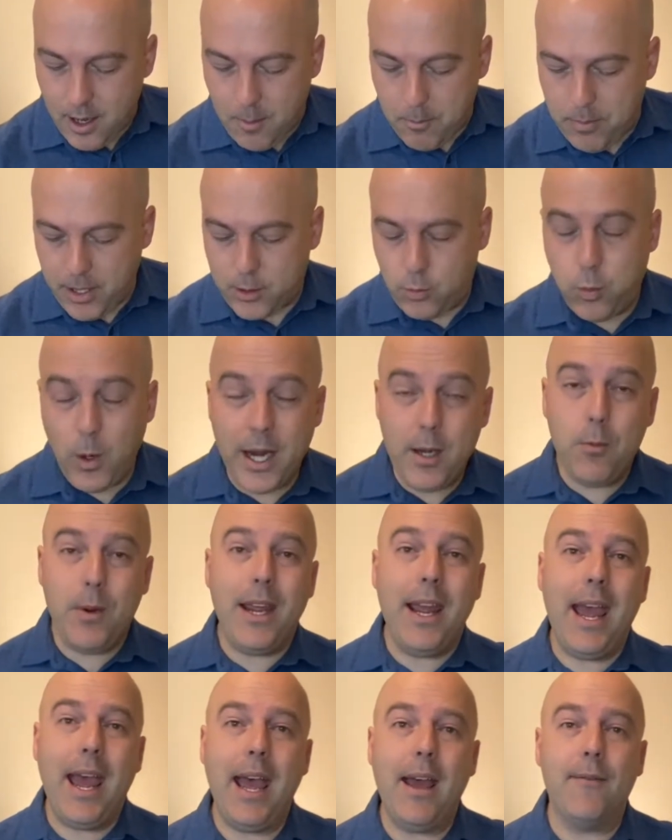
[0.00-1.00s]
But when
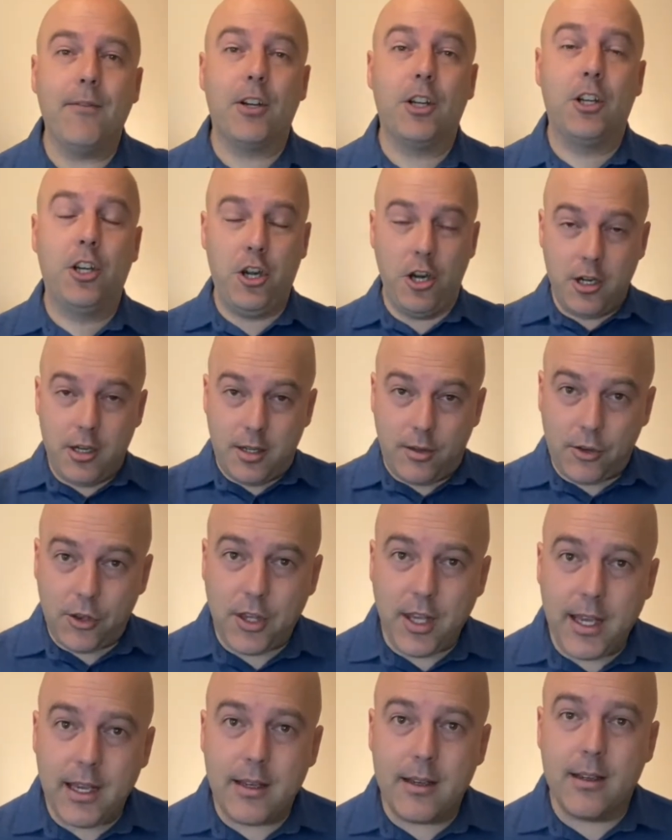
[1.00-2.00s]
we have good
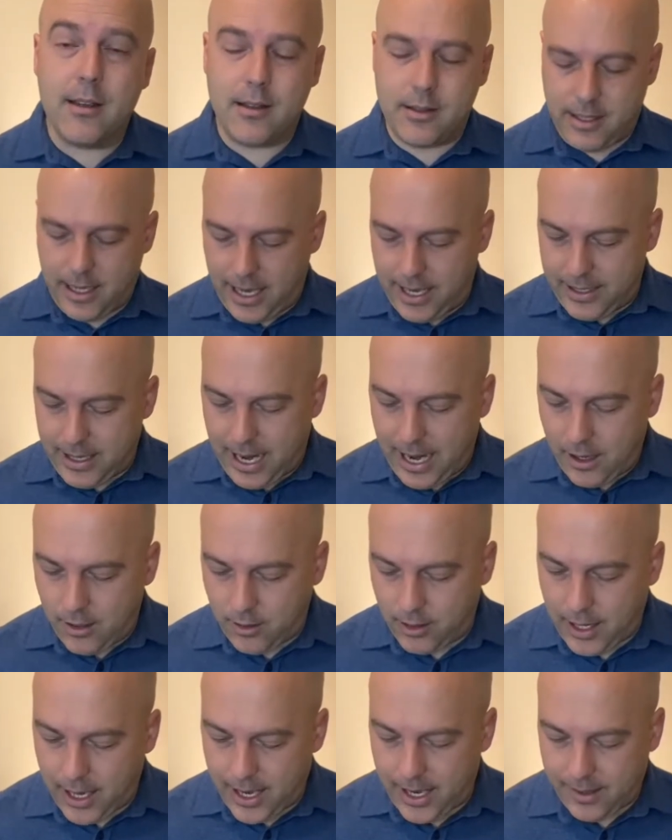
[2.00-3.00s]
things in
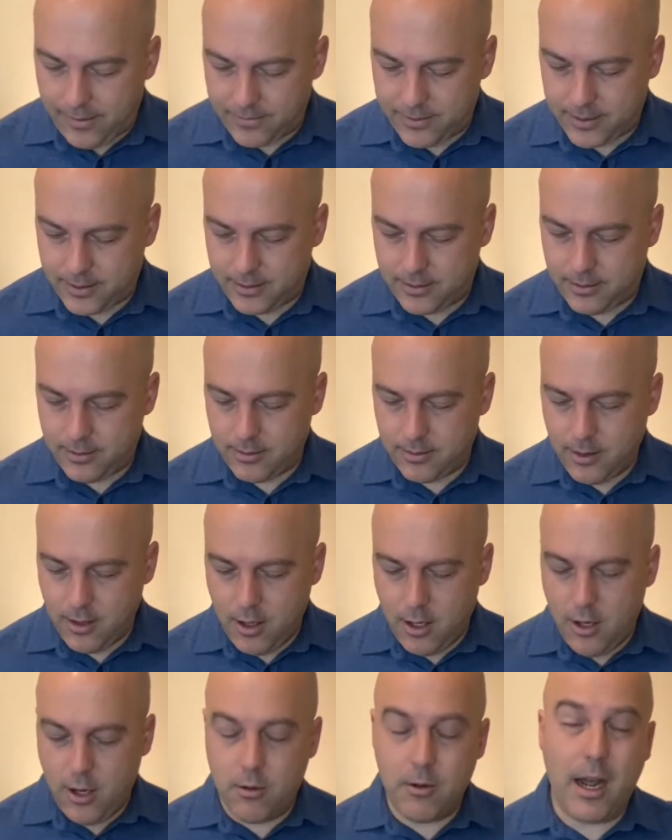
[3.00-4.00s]
our lives,
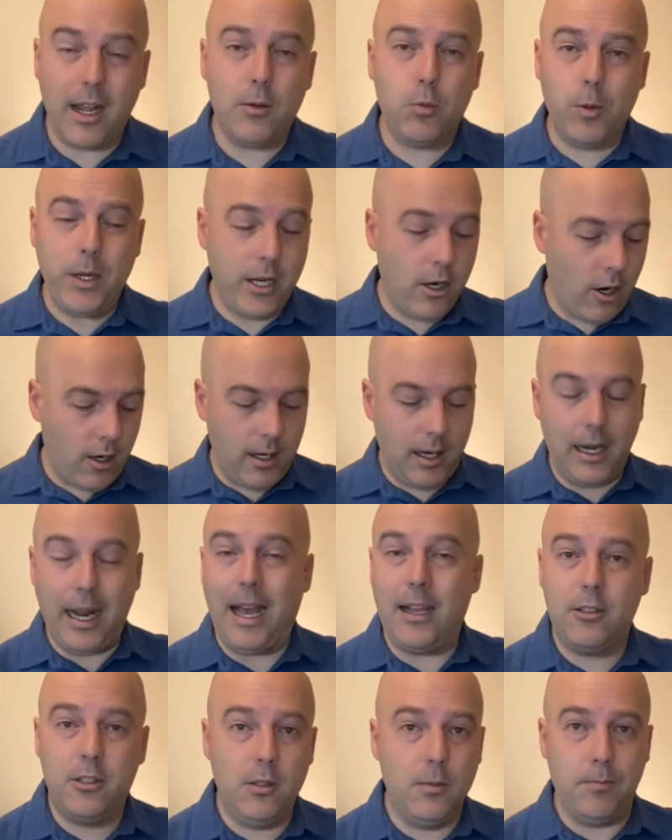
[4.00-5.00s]
right, we are
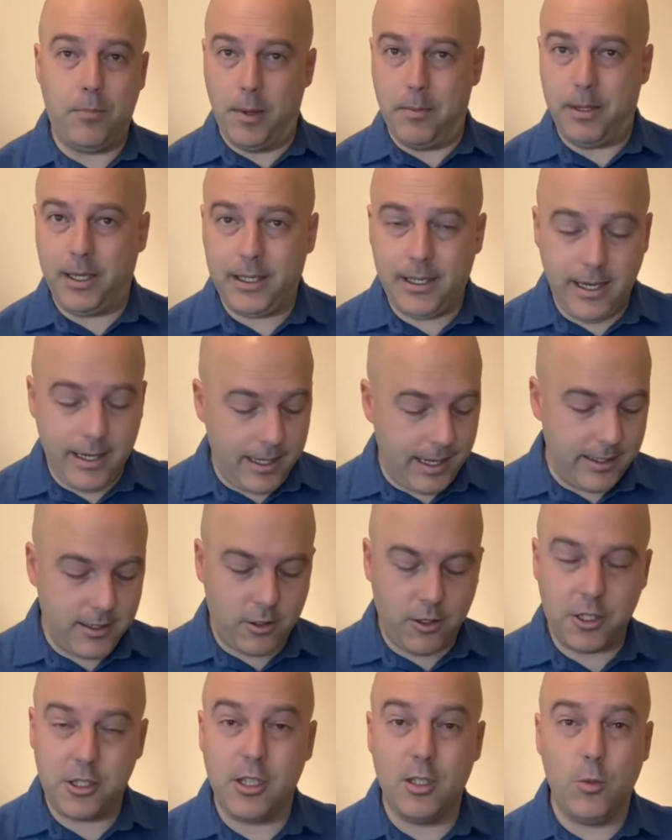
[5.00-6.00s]
allowed to, biblically and as
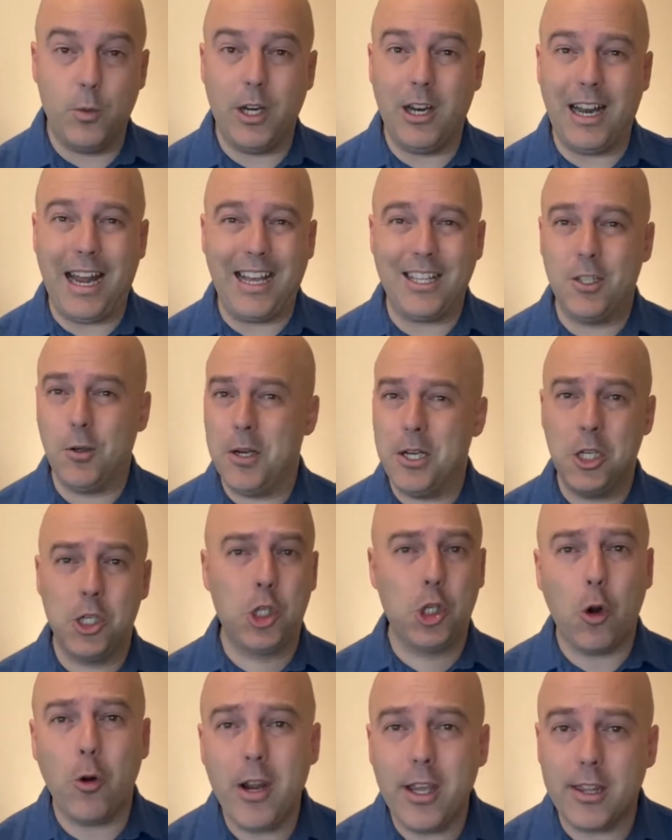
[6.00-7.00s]
Christians, we are allowed to
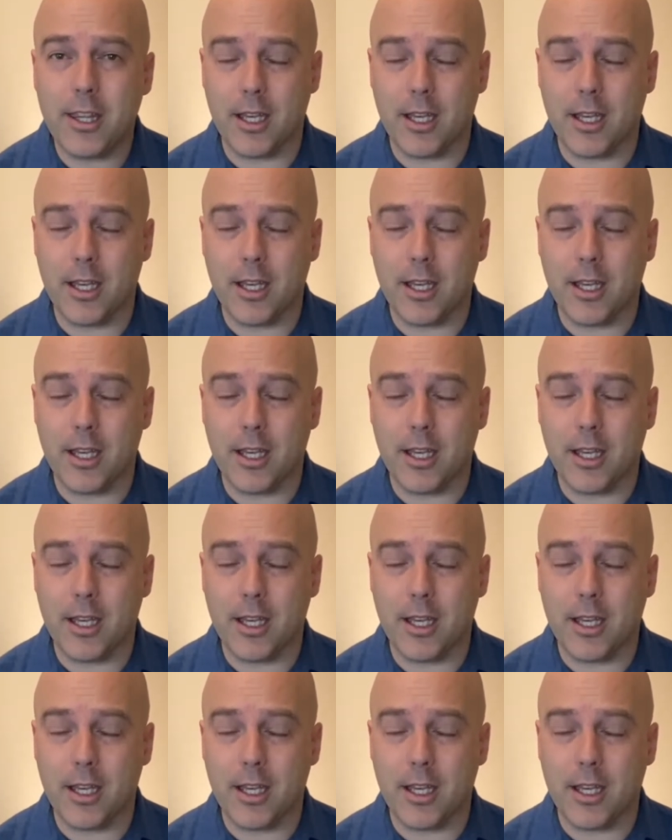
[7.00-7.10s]
enjoy